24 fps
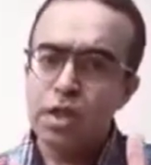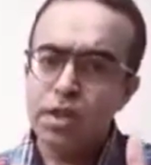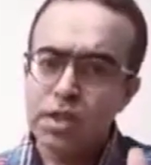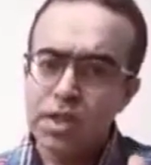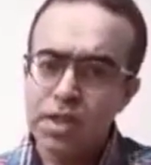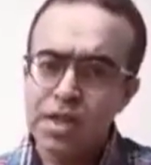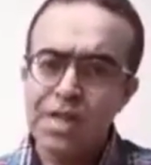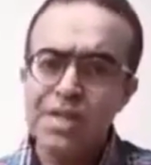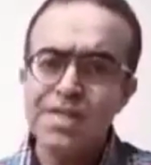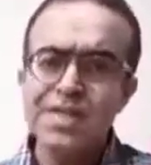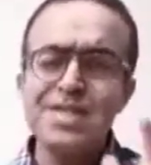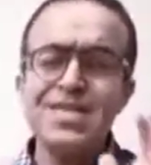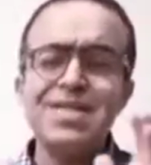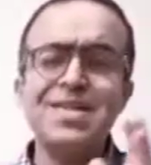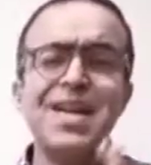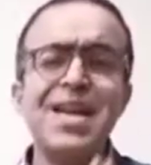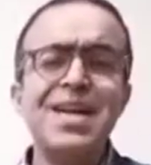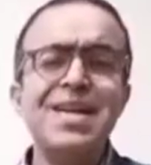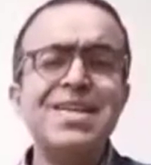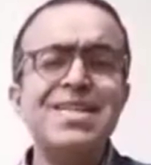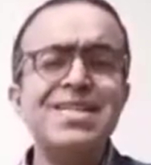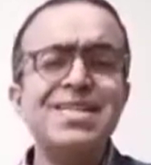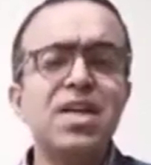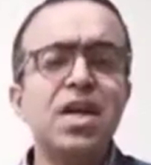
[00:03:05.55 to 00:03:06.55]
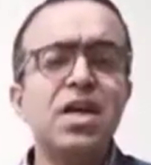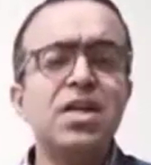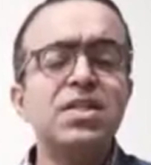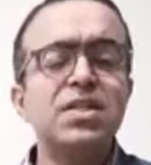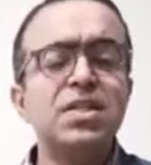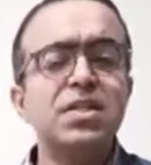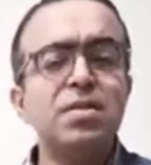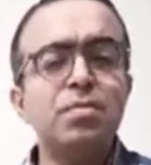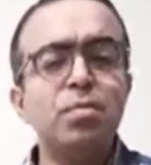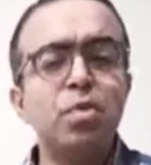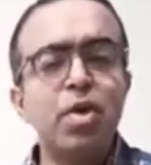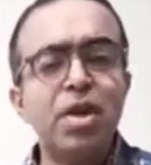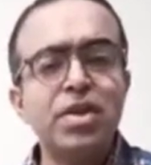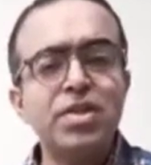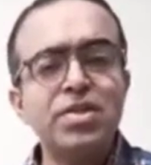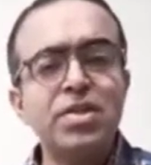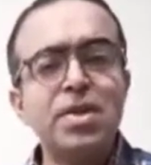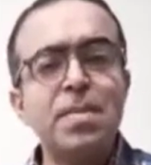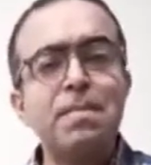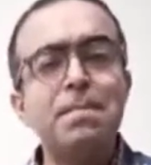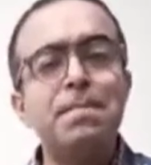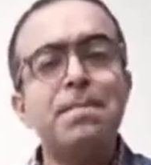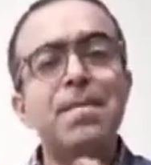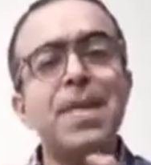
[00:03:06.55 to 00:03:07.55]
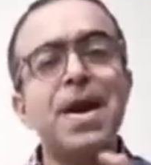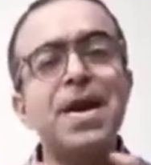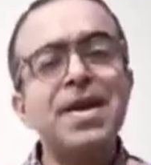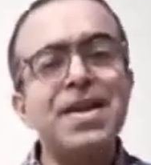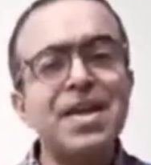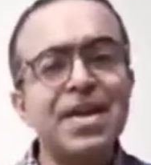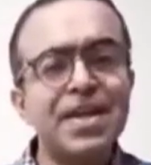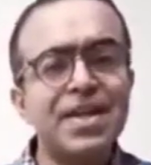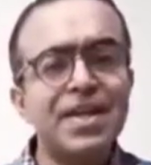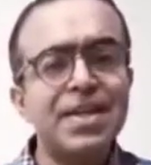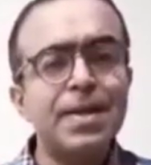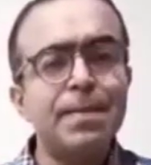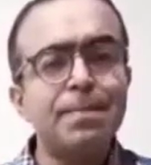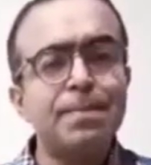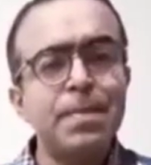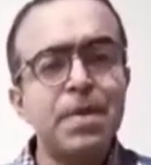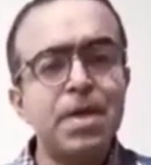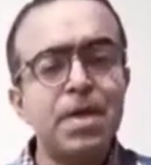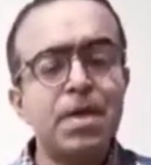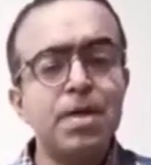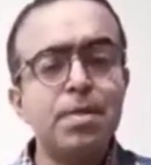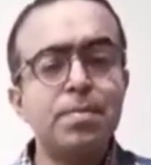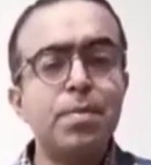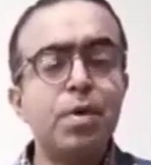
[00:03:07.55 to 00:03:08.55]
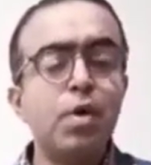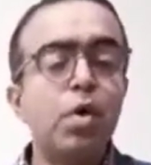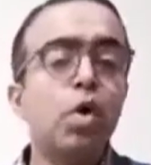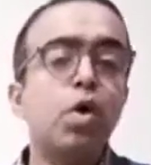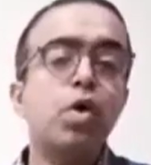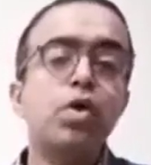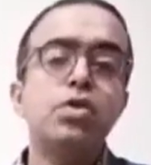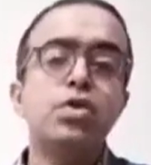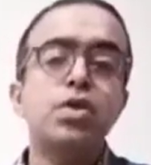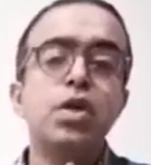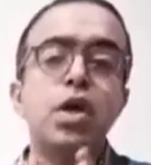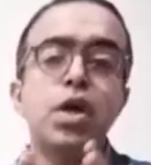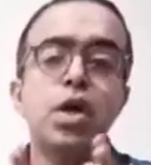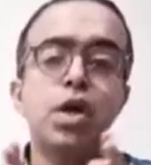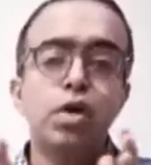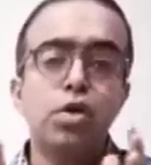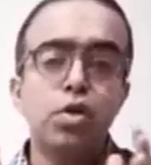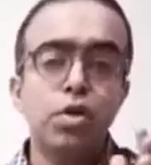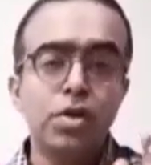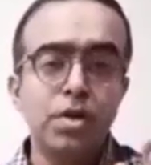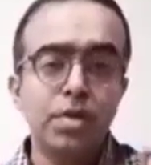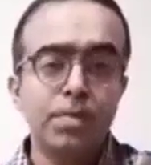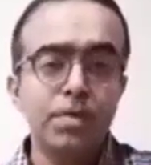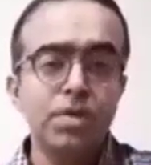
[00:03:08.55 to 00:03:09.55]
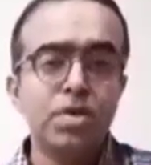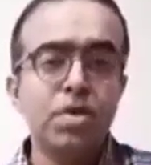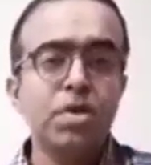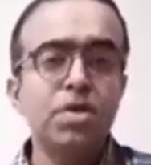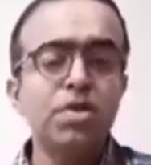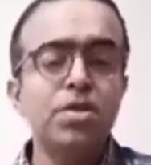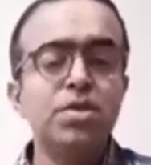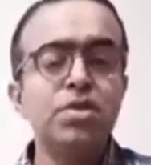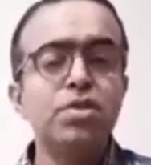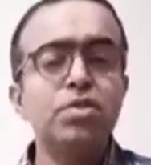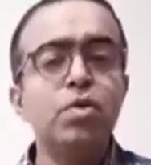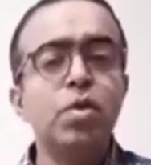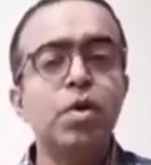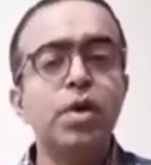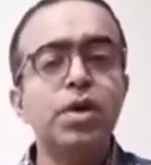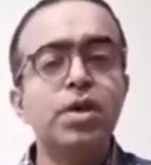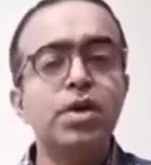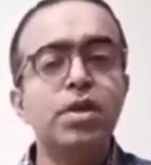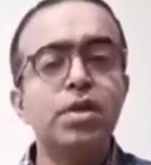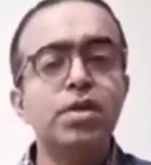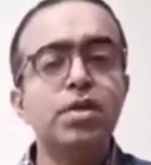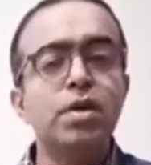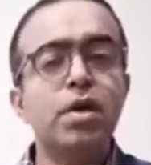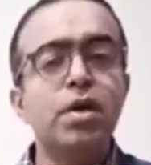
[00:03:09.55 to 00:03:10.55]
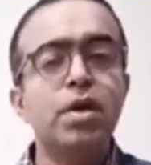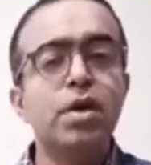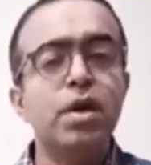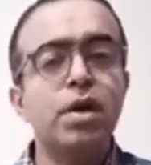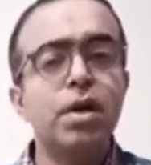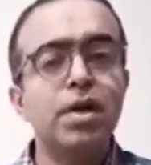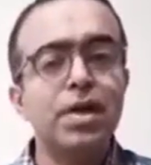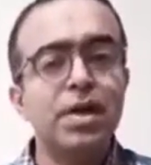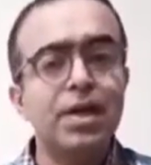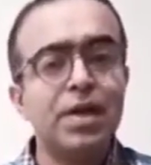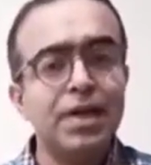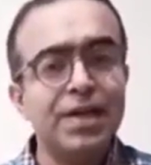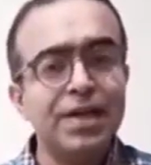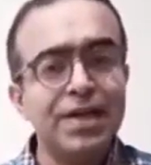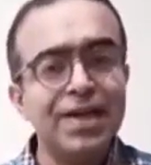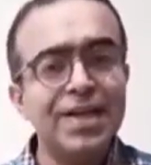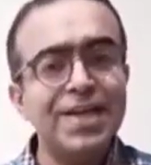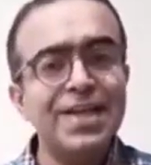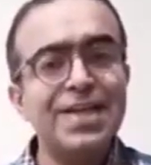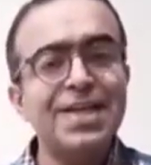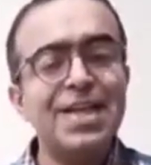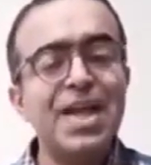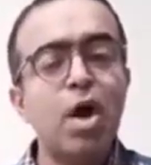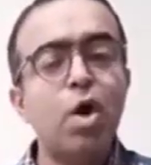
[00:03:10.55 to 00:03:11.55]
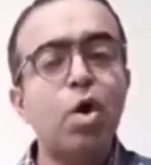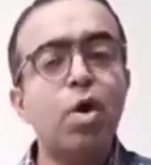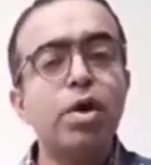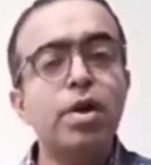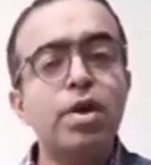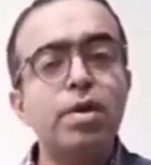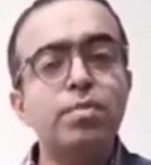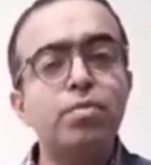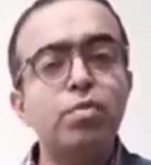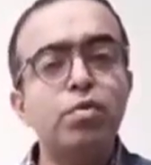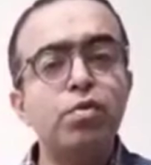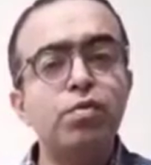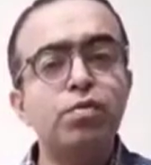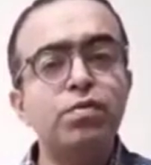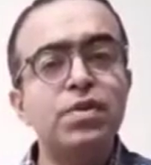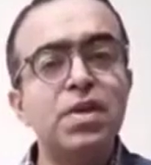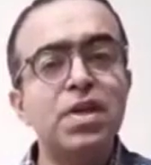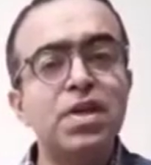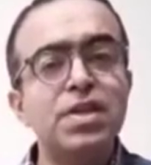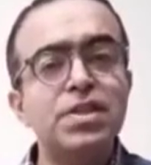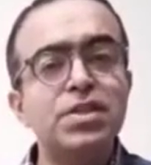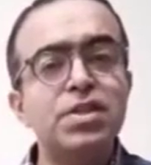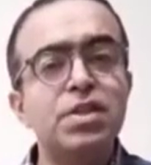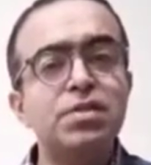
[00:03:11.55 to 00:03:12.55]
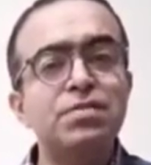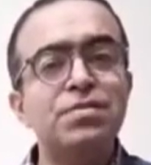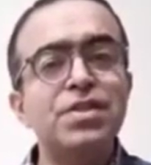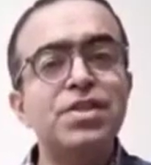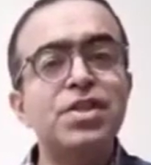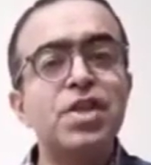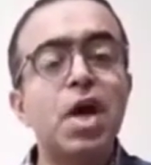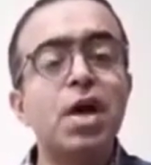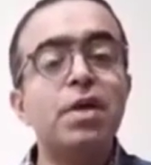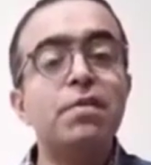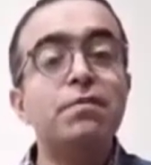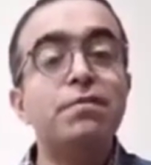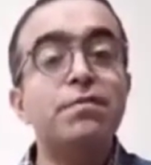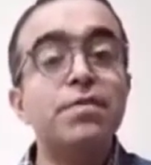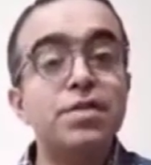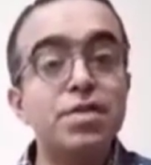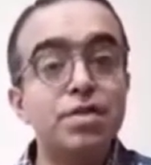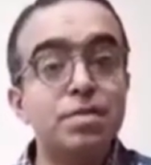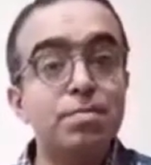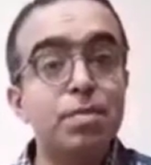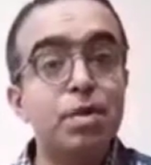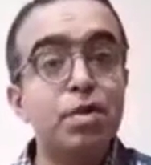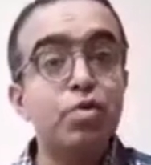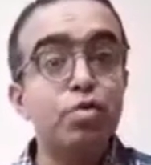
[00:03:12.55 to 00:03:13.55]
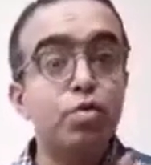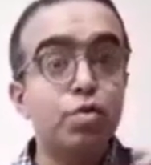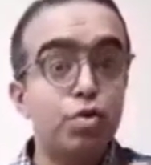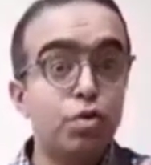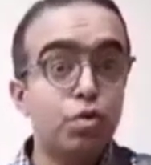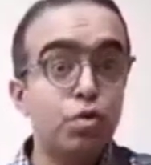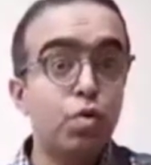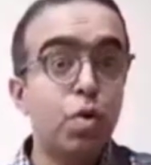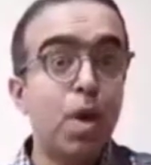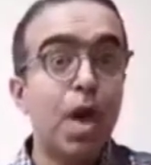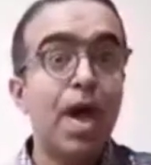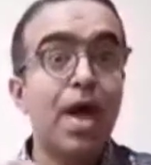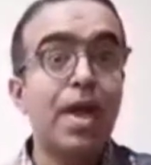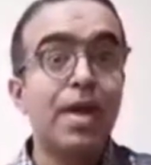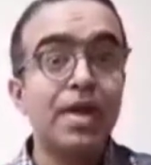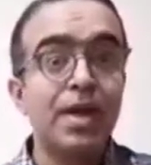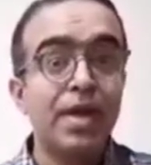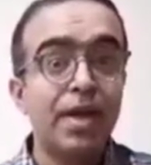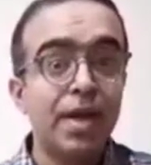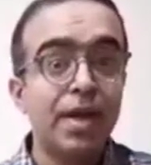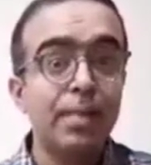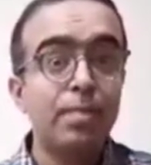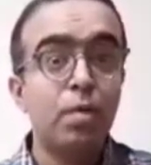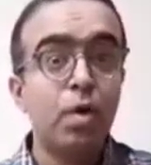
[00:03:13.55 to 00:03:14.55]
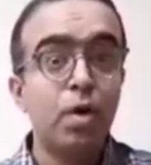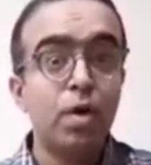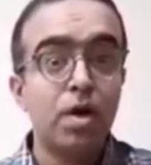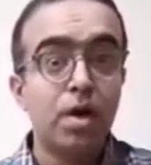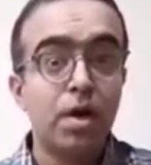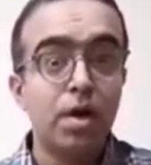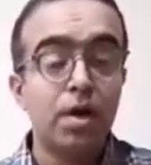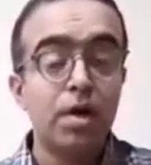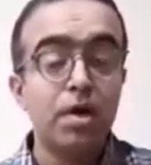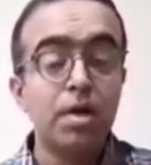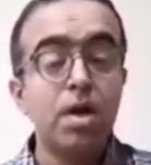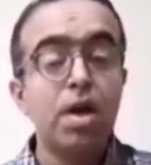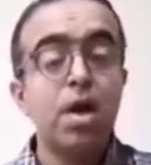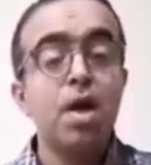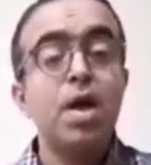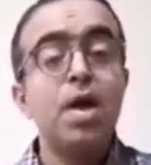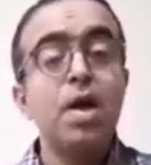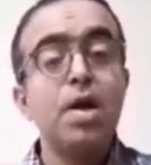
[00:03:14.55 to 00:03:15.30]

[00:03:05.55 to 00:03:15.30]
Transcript: There is a slight chance that the molluscum might reappear because your dermatologist is going to treat or remove the lesions which are visible to you and him or her.